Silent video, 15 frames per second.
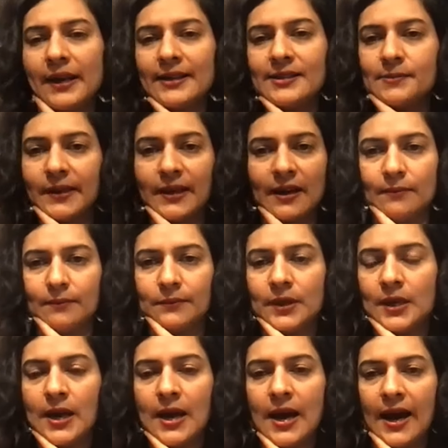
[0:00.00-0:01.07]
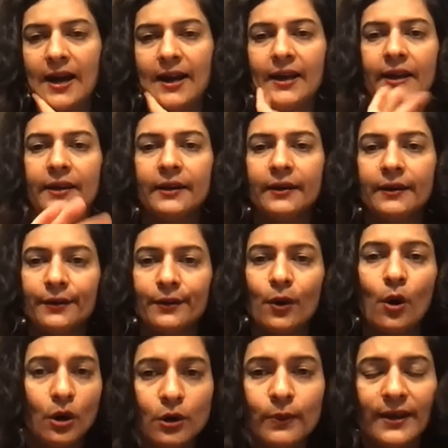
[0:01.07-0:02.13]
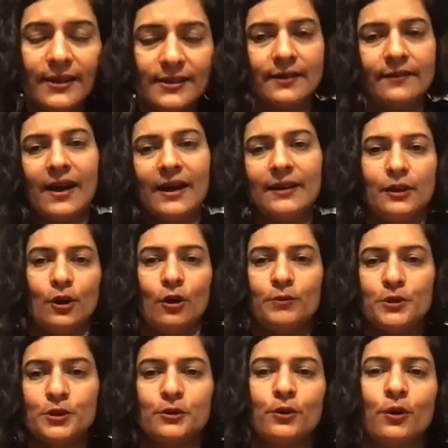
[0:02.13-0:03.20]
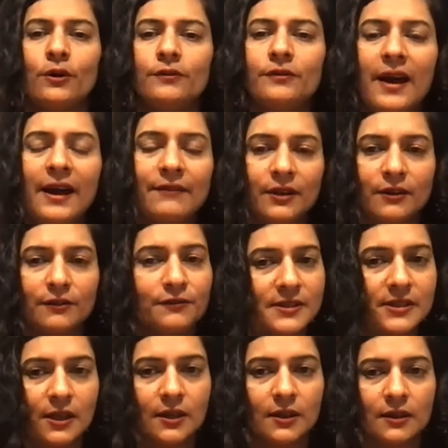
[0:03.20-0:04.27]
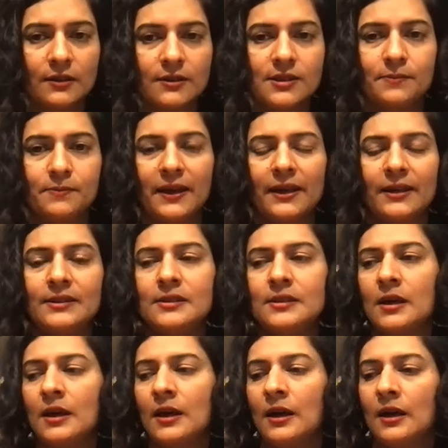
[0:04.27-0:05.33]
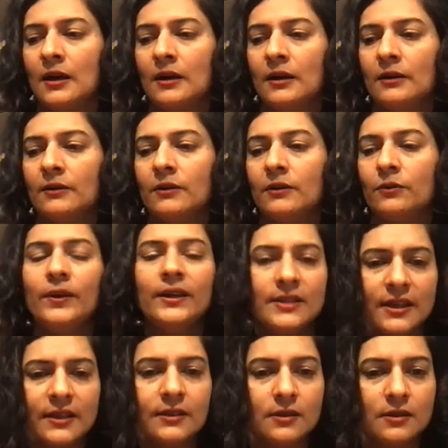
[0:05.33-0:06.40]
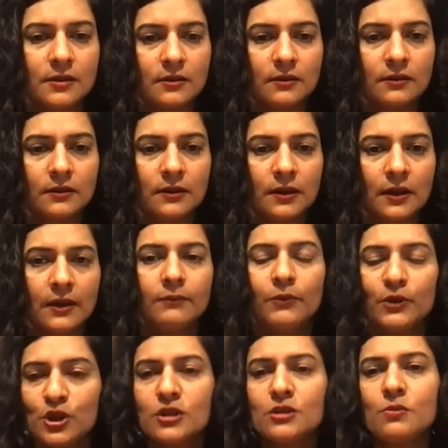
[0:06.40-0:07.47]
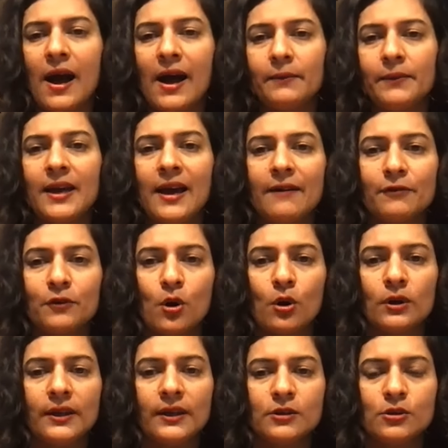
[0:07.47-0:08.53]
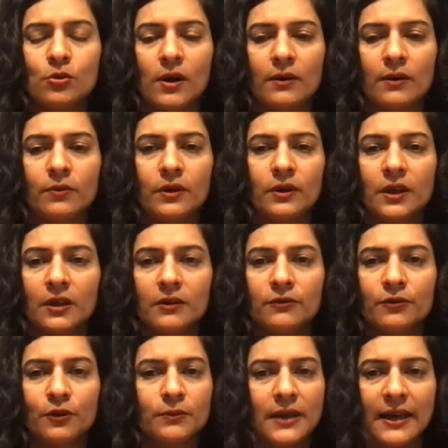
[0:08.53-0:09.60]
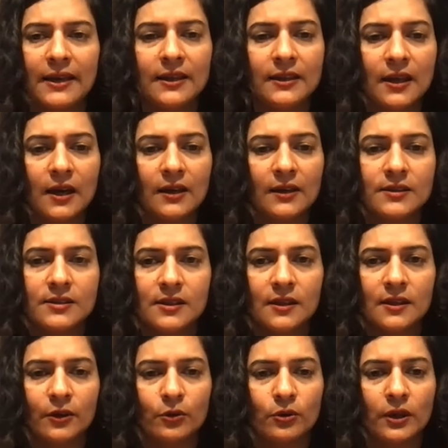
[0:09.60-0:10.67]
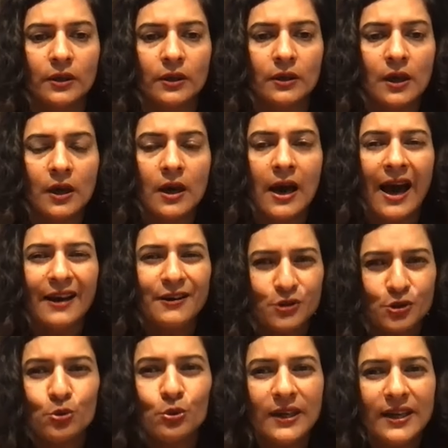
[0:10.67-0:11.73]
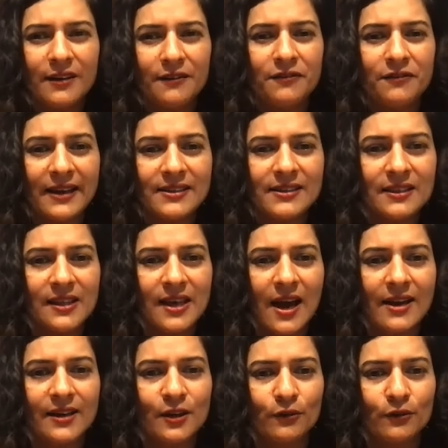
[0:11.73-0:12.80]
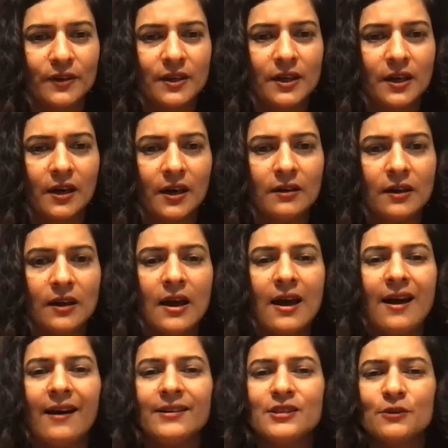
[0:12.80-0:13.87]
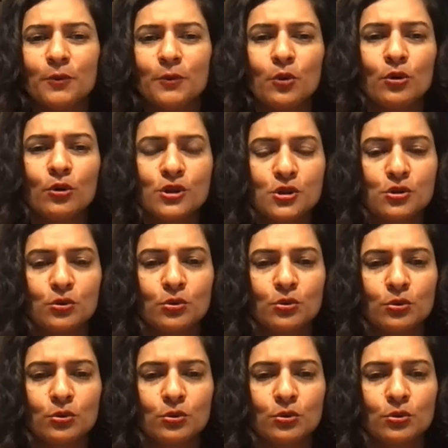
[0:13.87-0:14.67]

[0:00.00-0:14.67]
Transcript: has become. I uh, always have had the option of having a physical space. We didn't, which is why we have colleagues who are working from Nainital and Siliguri and truly reflecting the idea of India as opposed to